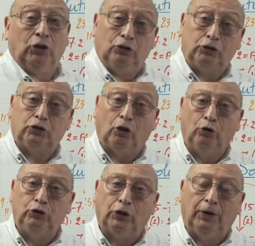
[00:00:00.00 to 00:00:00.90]
the
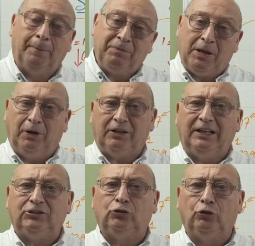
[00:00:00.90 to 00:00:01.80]
solution. But
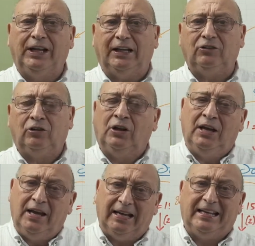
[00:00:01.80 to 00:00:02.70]
let's do that
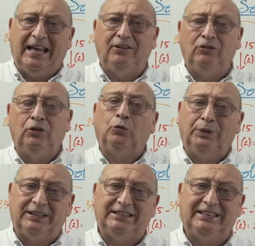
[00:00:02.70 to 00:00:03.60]
again
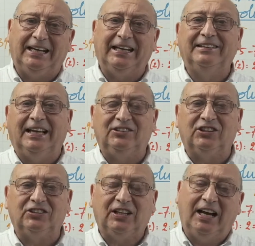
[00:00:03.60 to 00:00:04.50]
with a second
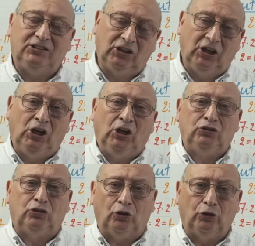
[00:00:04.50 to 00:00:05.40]
exercise
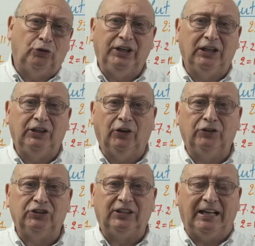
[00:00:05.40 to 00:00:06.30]
so you really
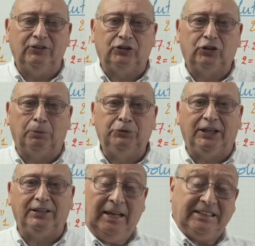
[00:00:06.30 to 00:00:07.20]
understand the
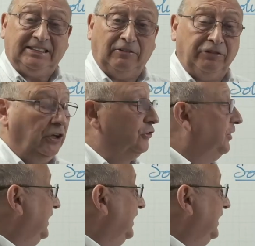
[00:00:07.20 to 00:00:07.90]
subject. Let's have another